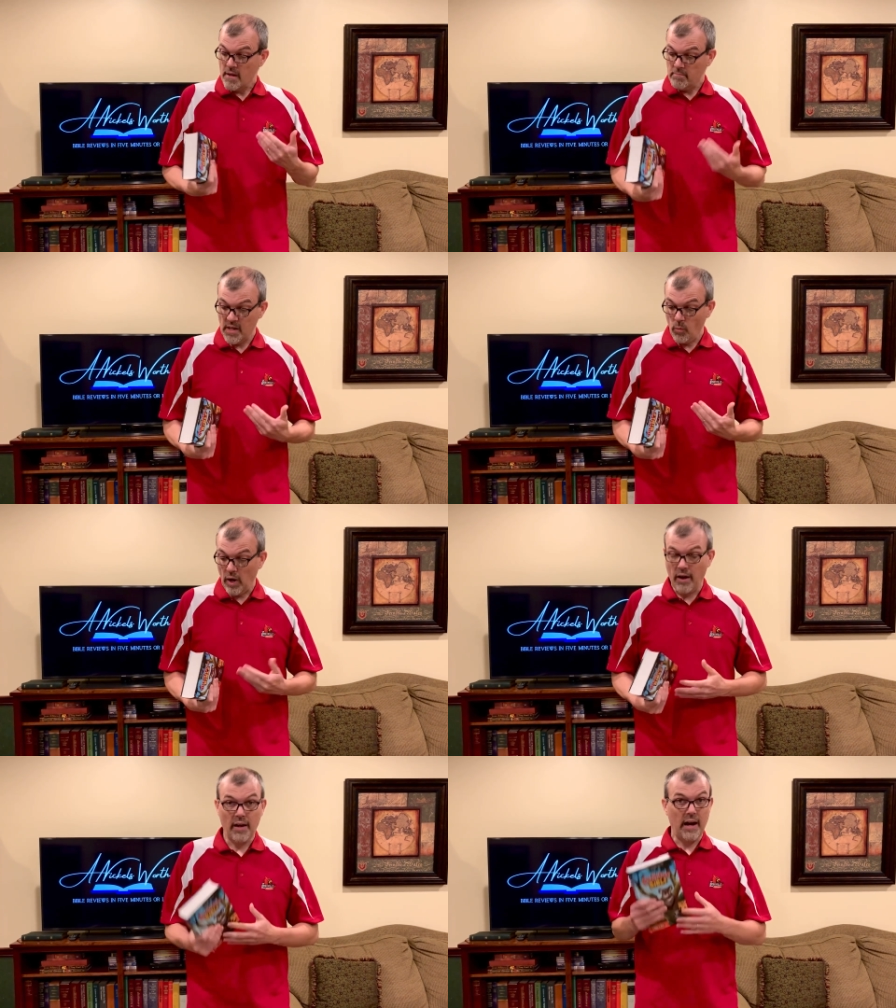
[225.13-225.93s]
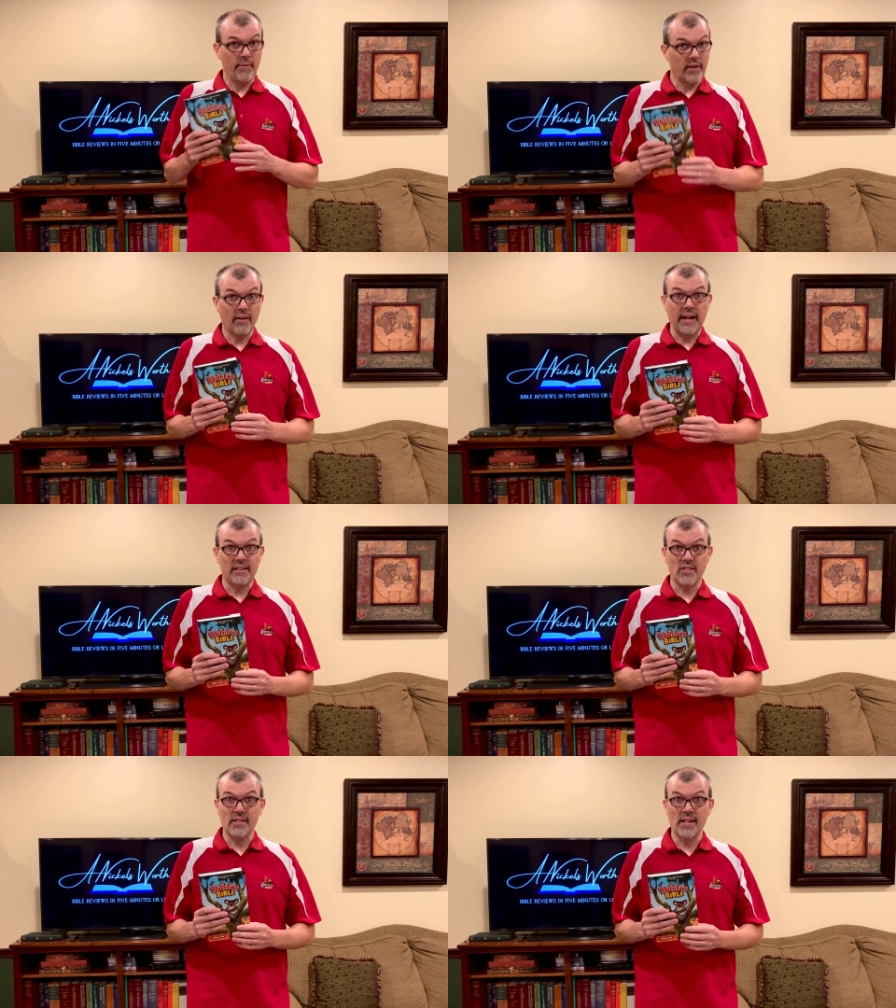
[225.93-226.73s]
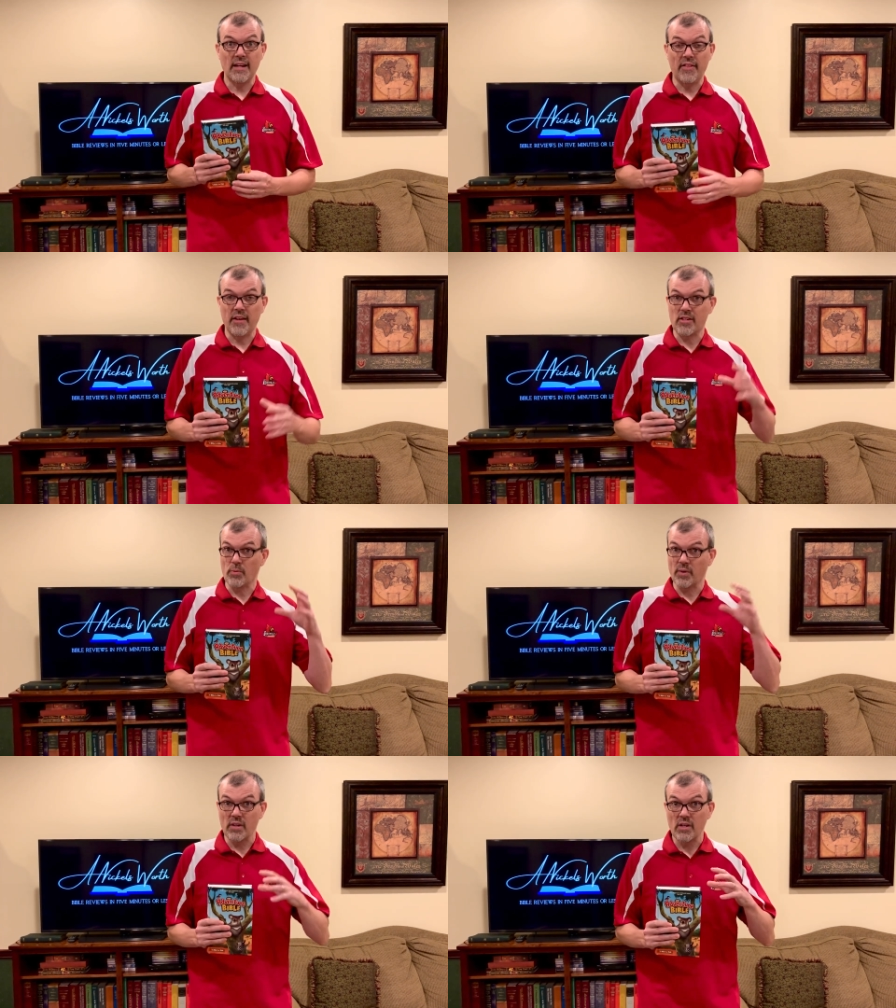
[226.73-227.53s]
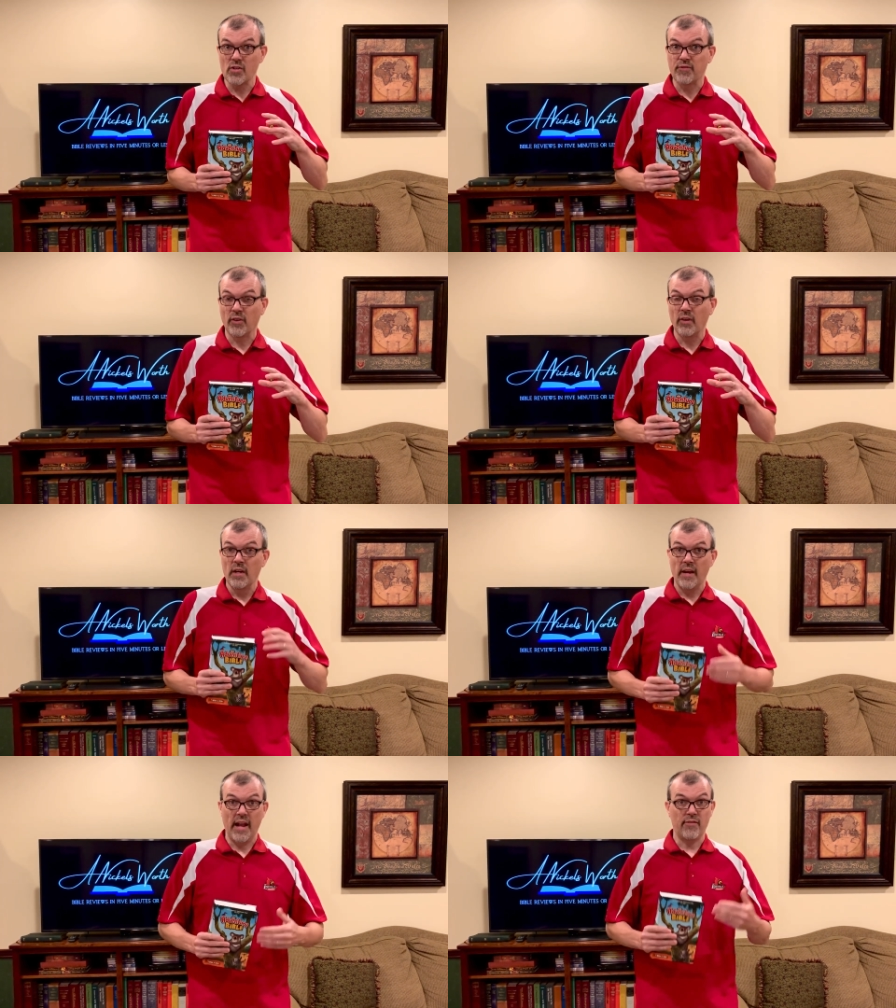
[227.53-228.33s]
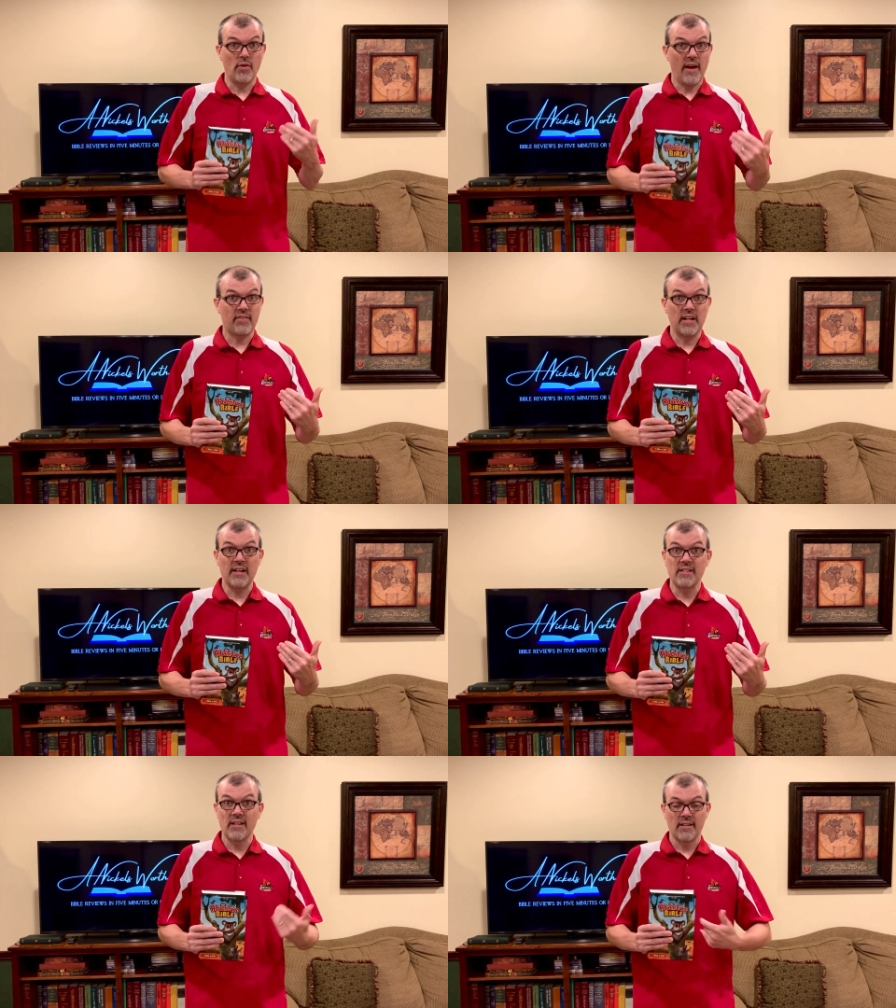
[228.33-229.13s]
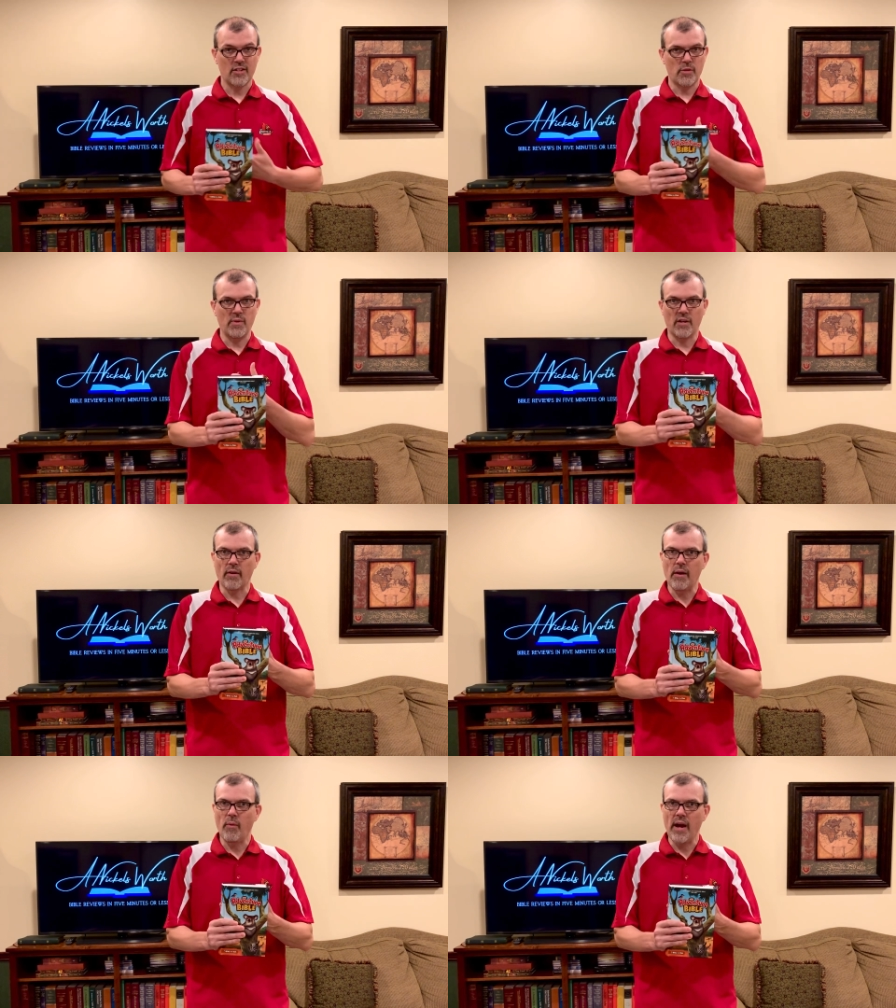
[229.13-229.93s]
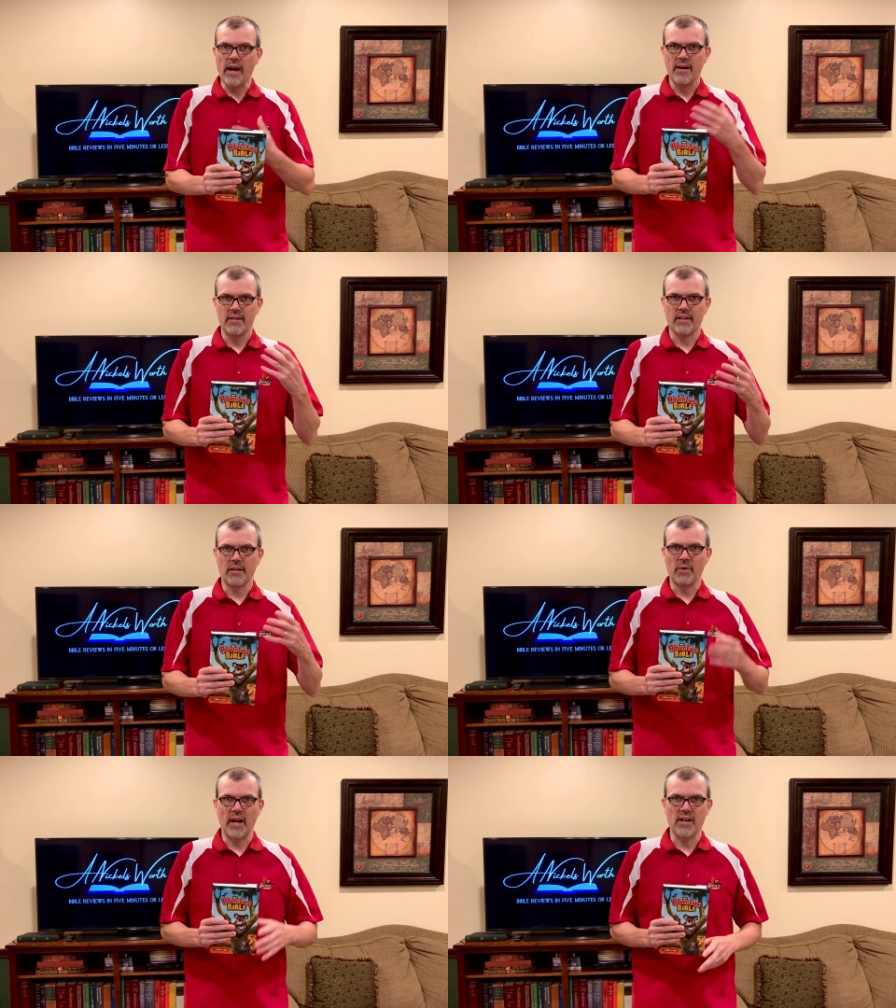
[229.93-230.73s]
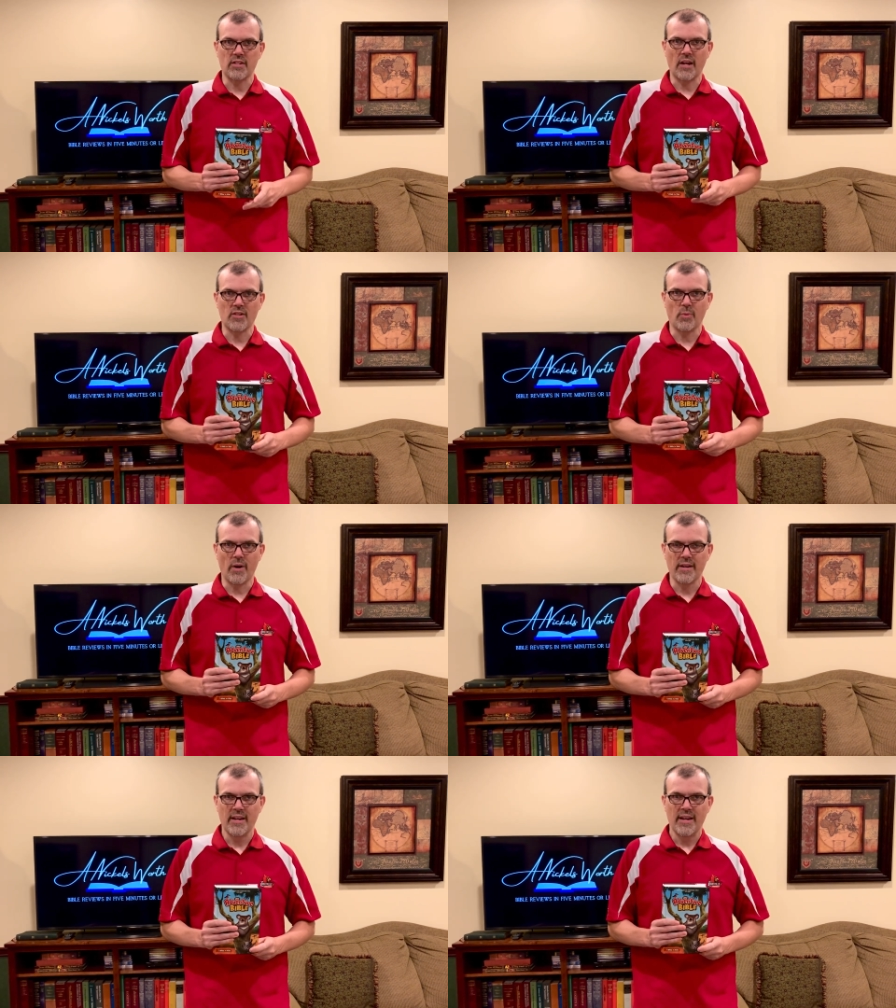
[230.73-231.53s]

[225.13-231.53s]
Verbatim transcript: Meanwhile, I really like this thing. I think it's really useful, and if you have kids, this would be a great way to get them engaged in God's Word.